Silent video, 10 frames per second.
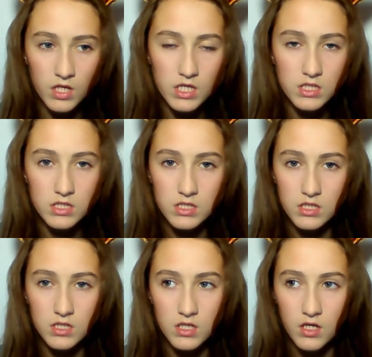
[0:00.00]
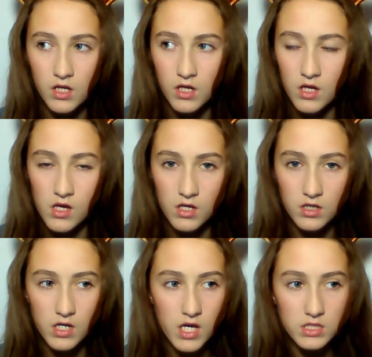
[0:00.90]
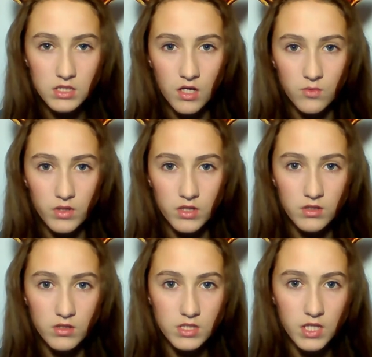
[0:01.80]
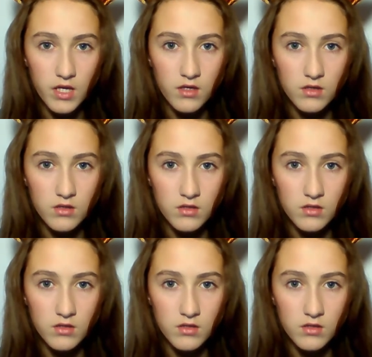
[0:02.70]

It's it's not what it looks like.